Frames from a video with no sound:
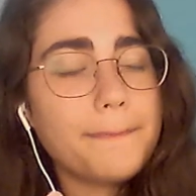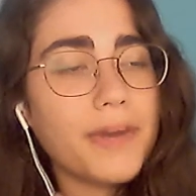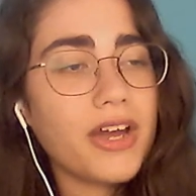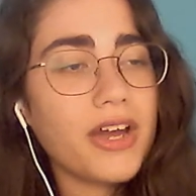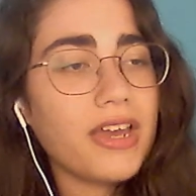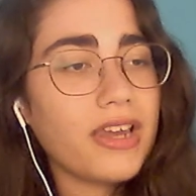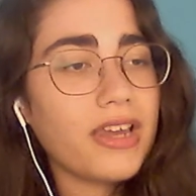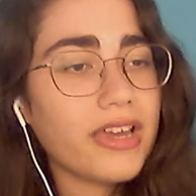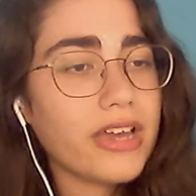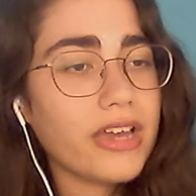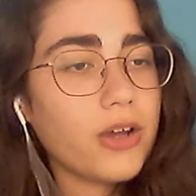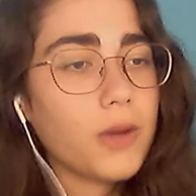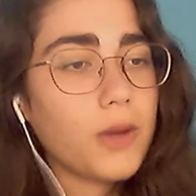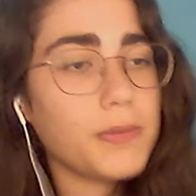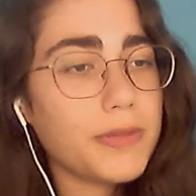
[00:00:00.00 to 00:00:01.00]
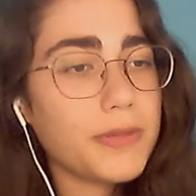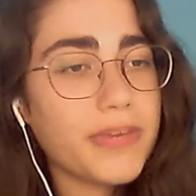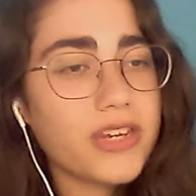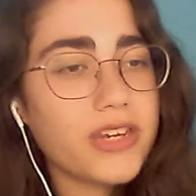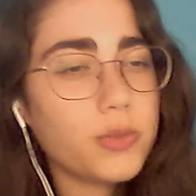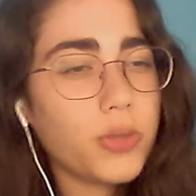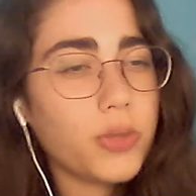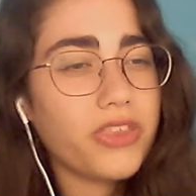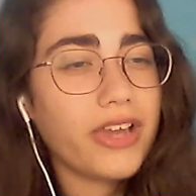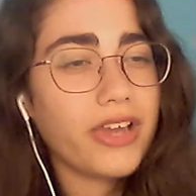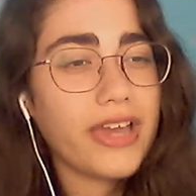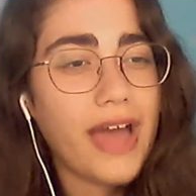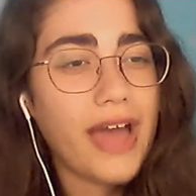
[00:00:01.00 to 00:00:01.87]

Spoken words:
by like and complemented with like